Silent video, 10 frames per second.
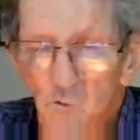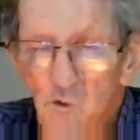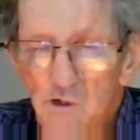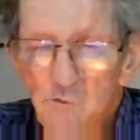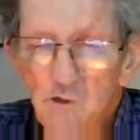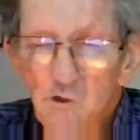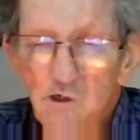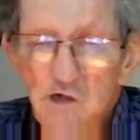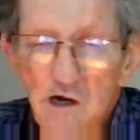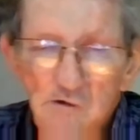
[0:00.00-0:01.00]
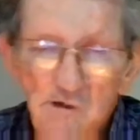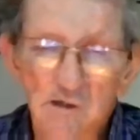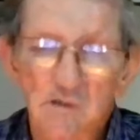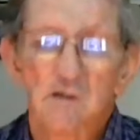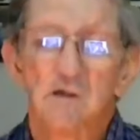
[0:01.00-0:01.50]
When we were
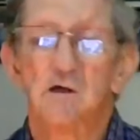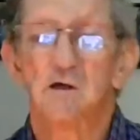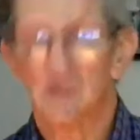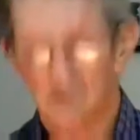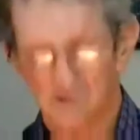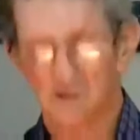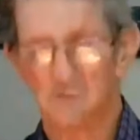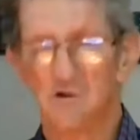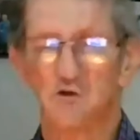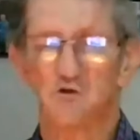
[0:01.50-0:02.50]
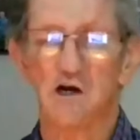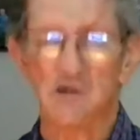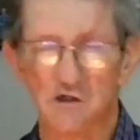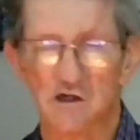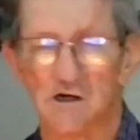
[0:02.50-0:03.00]
nearing the
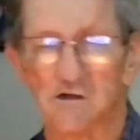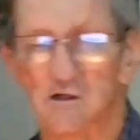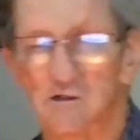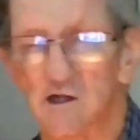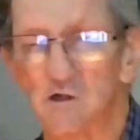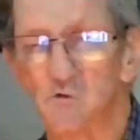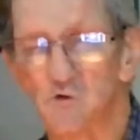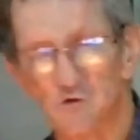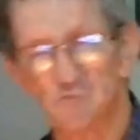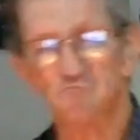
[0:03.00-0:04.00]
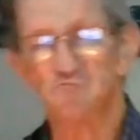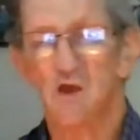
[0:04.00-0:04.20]
administration area, that was